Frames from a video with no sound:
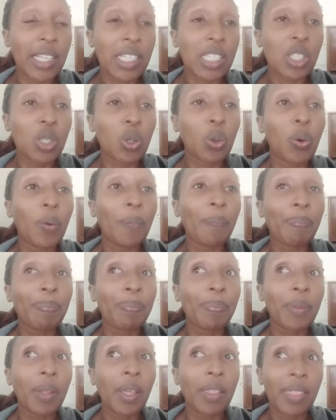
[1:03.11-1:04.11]
So
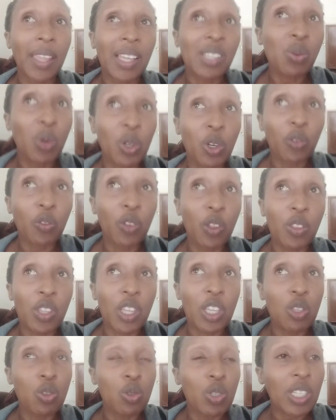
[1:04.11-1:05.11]
that's one of the
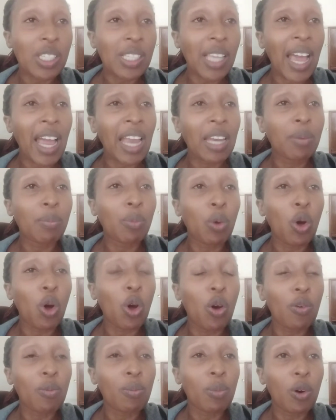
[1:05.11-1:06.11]
things. You just add
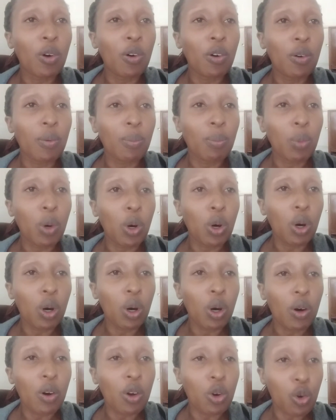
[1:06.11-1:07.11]
more
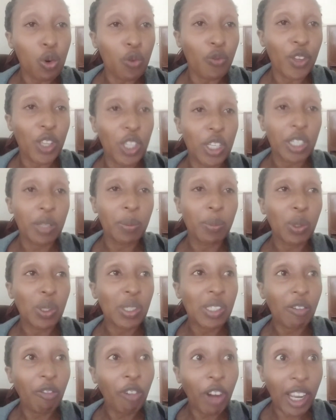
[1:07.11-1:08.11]
raw
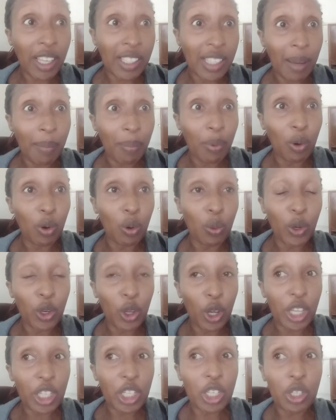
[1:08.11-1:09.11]
vegetables. For example, when
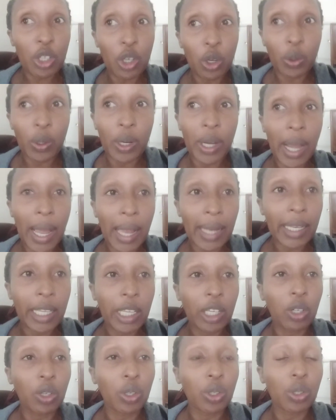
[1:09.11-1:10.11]
you're eating your
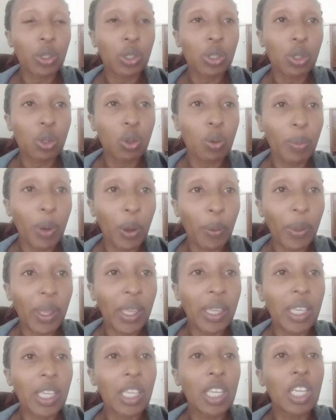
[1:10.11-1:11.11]
ugali or your sukuma
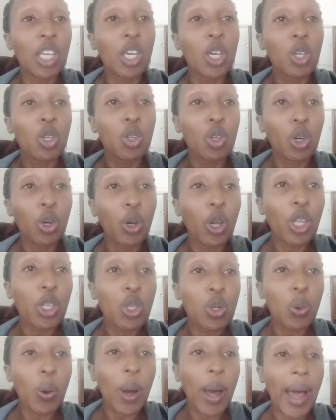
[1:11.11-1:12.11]
wiki, you're going
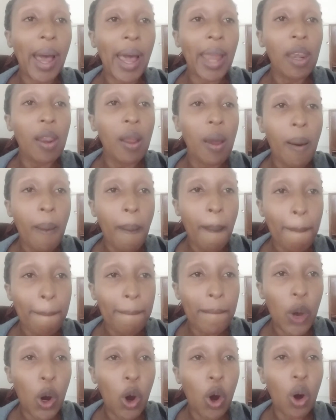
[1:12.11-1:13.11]
to add
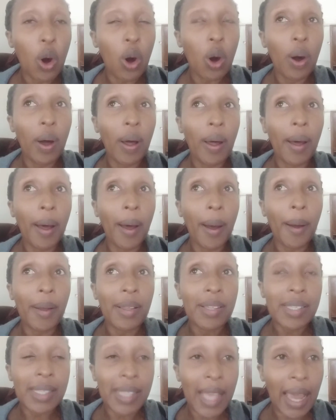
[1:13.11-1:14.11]
more
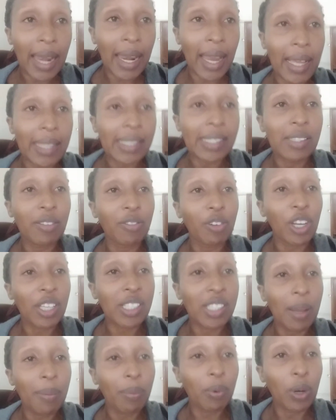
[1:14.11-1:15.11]
salads. For
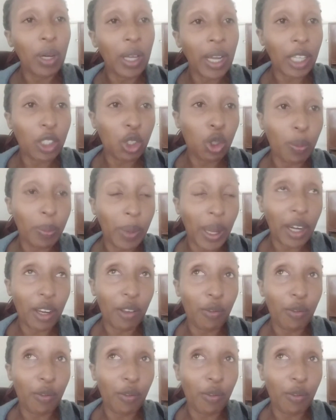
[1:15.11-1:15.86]
example, kachumbari.